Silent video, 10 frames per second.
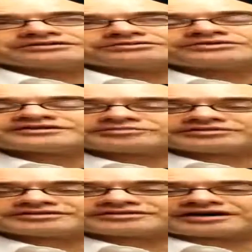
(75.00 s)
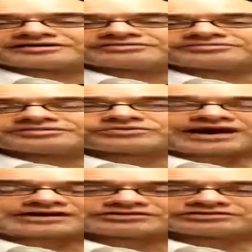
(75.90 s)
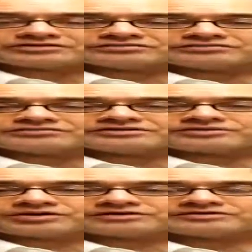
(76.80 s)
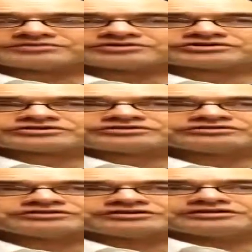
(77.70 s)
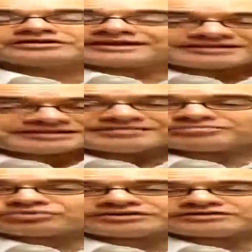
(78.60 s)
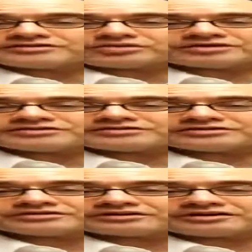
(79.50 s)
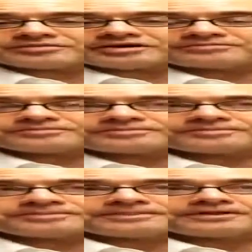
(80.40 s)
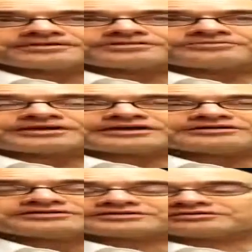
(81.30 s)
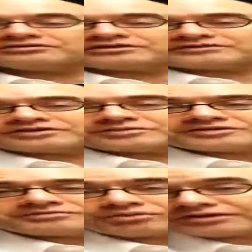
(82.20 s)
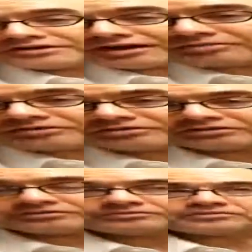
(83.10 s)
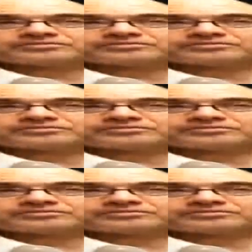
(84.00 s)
reasonable desire to be rational as well as emotional, at some point these questions are going to come up. And certainly if someone's a bit more skeptical,